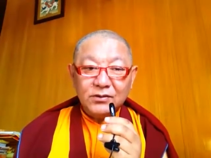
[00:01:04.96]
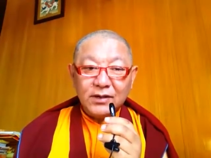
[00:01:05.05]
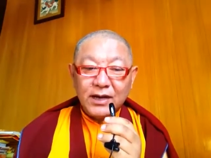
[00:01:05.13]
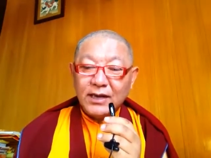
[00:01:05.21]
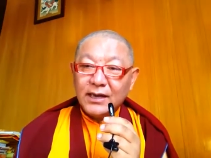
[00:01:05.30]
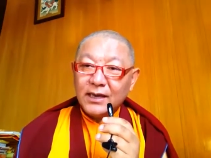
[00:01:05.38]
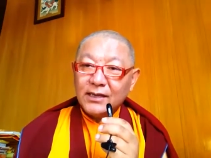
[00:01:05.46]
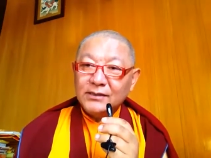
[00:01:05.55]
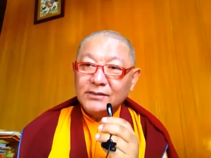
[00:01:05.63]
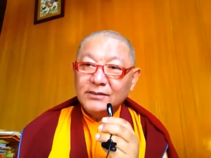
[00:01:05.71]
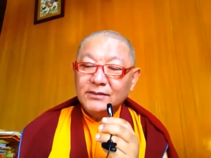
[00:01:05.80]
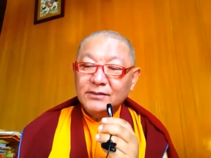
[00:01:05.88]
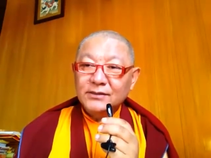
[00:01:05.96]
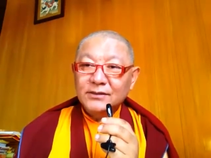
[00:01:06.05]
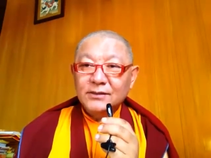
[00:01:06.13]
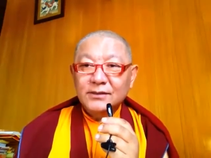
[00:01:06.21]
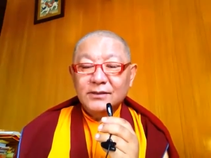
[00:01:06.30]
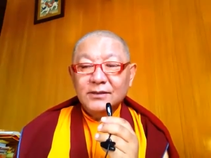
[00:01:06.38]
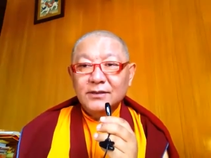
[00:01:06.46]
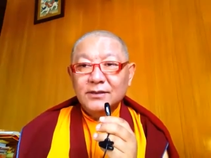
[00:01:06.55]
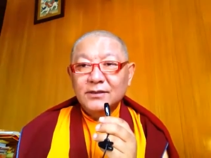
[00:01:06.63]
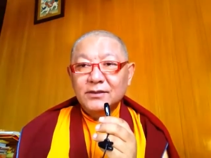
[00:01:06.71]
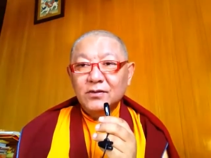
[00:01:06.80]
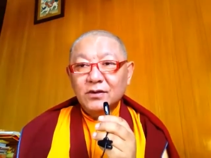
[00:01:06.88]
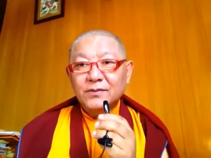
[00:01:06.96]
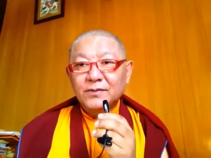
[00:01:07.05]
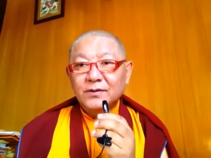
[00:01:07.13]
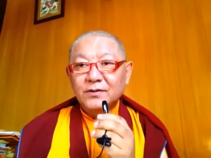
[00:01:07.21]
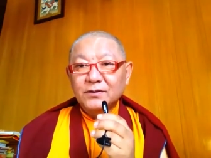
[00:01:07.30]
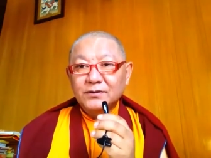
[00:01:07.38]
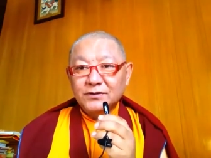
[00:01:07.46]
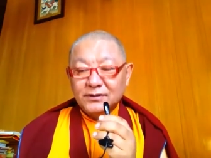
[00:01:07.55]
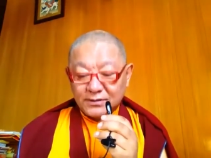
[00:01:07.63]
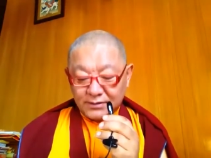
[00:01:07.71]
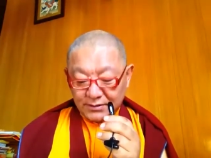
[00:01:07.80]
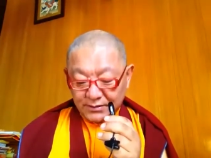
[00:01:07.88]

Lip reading: or I hate, not because